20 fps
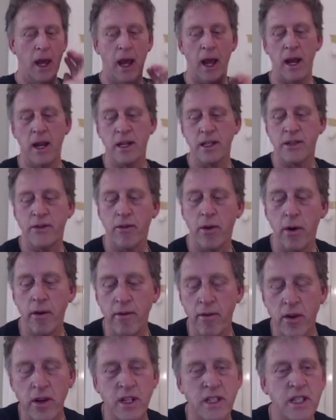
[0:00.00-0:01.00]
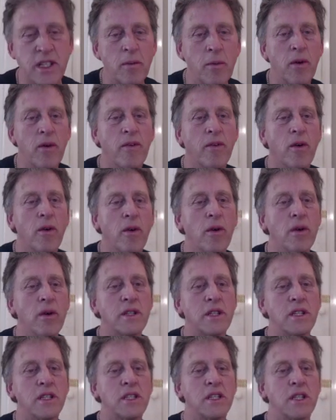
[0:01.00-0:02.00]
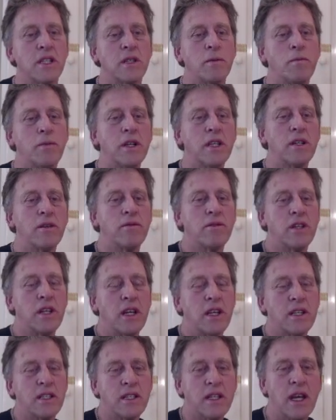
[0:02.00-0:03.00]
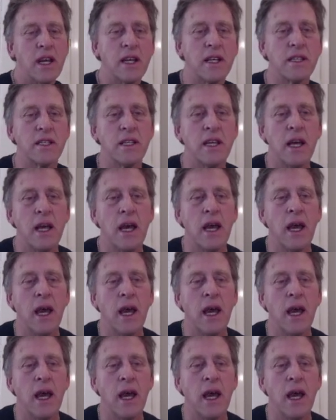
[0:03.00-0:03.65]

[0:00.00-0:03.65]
And it's very simple, of course. It's just bishop d6,